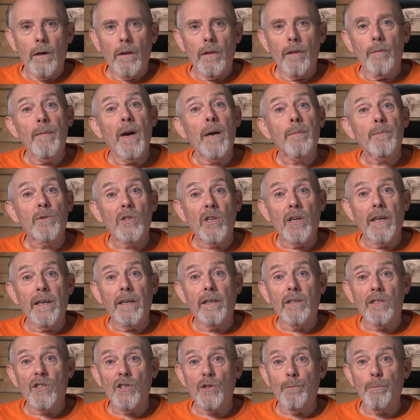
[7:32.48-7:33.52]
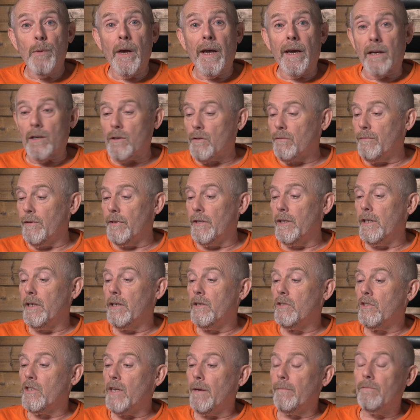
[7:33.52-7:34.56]
The MEPS King specs for the
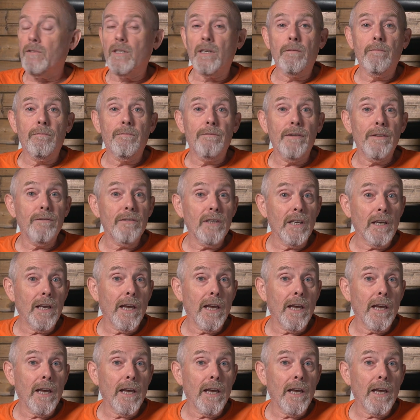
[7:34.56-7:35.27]
1750